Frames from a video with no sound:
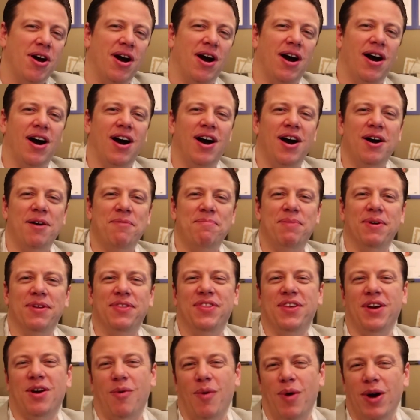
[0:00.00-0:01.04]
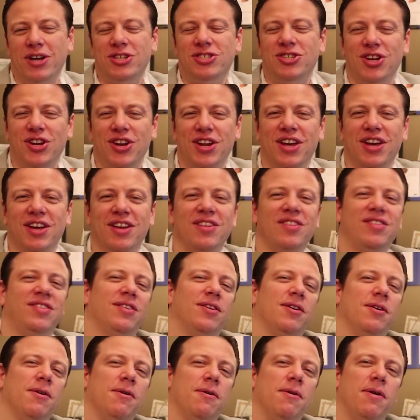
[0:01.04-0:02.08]
But the question is,
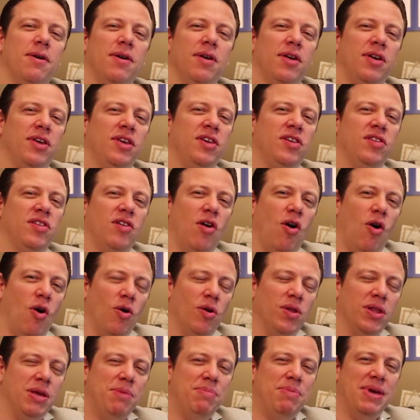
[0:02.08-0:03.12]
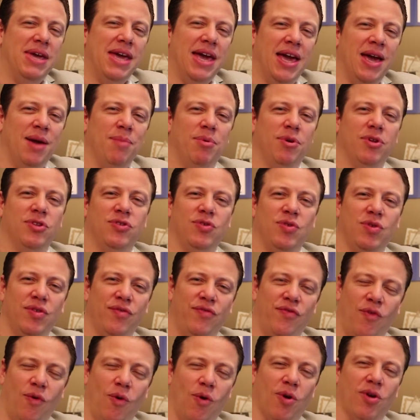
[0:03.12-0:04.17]
he'd only be able to
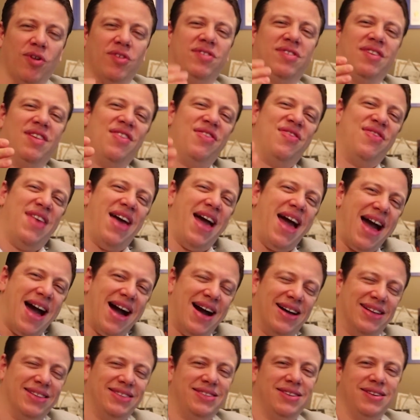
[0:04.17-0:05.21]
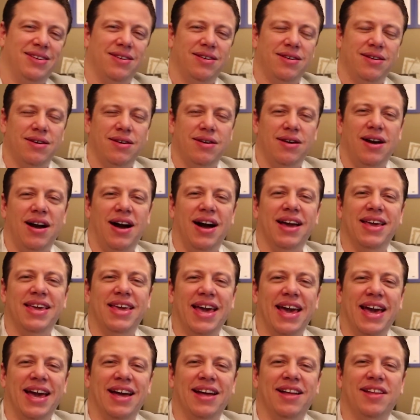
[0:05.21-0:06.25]
enforce that
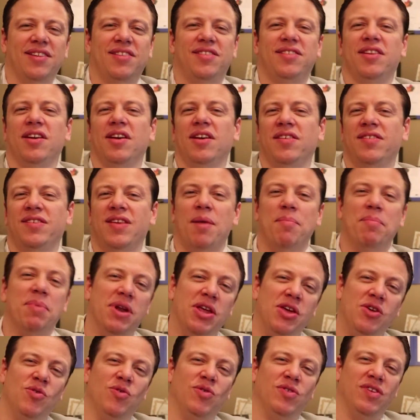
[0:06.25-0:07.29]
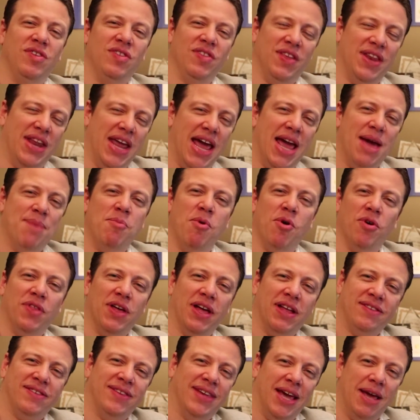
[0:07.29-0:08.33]
against somebody using the name or
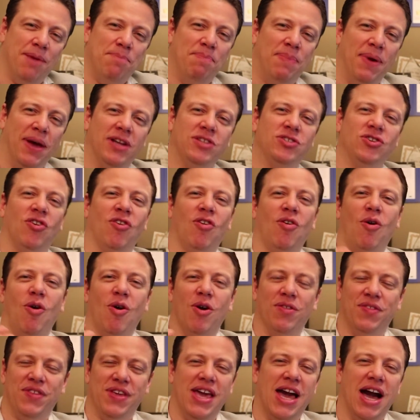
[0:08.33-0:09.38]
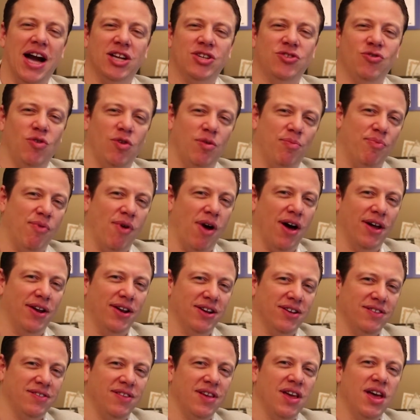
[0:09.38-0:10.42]
that same picture on the actual
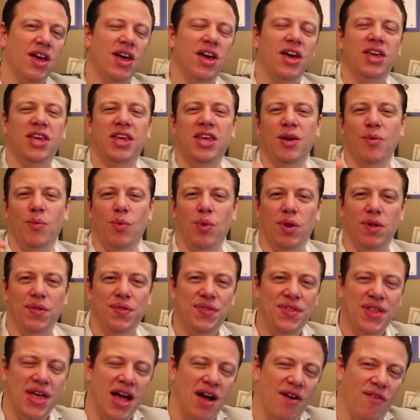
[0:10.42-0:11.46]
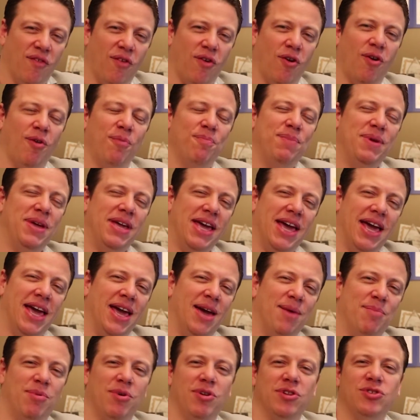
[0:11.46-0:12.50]
products. He will never be
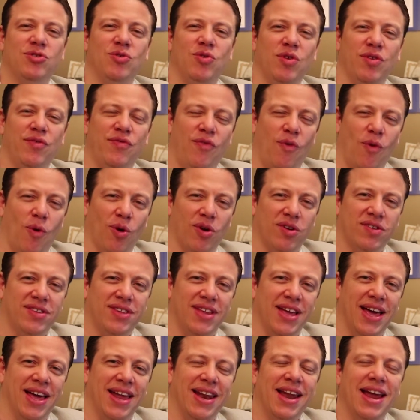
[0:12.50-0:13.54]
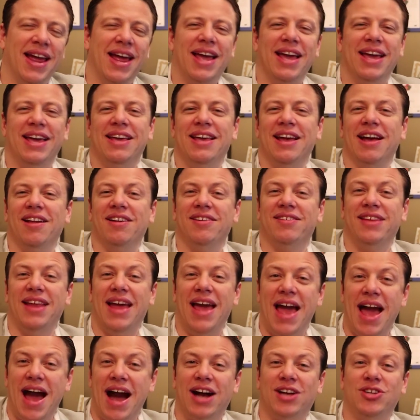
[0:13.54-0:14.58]
able to enforce that against
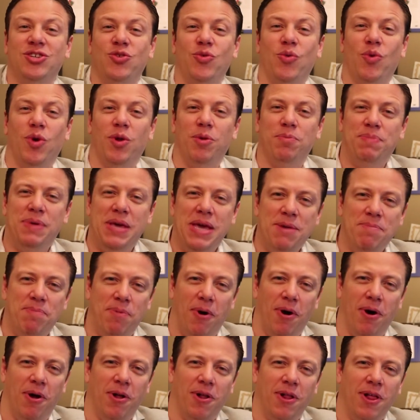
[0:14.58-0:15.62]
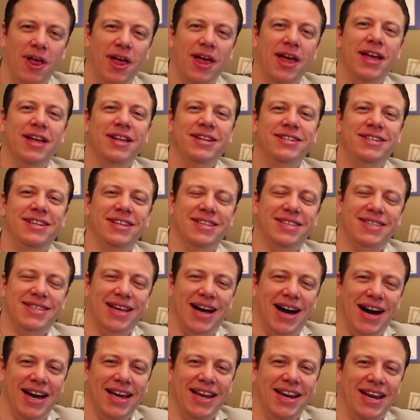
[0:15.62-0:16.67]
actual people
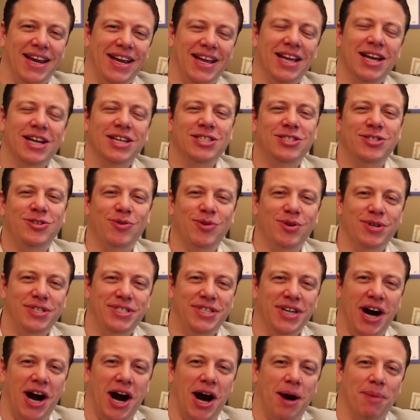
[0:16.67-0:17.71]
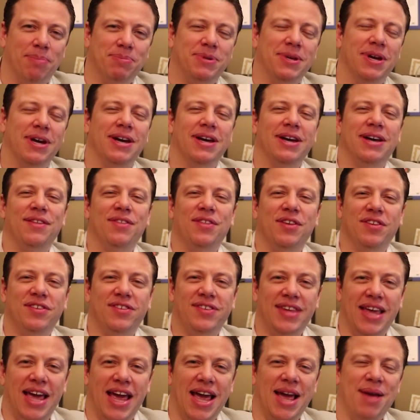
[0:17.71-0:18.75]
deciding to adopt the
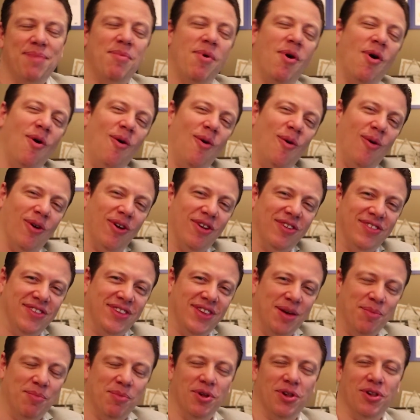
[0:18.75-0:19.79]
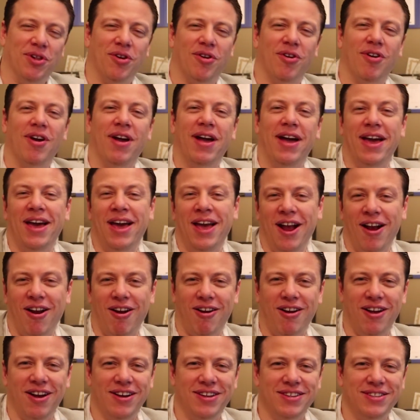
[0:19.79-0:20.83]
same or a similar
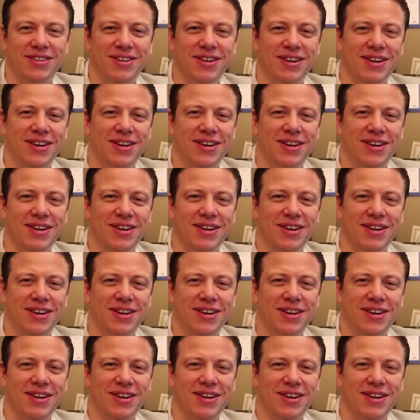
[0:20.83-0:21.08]
haircut.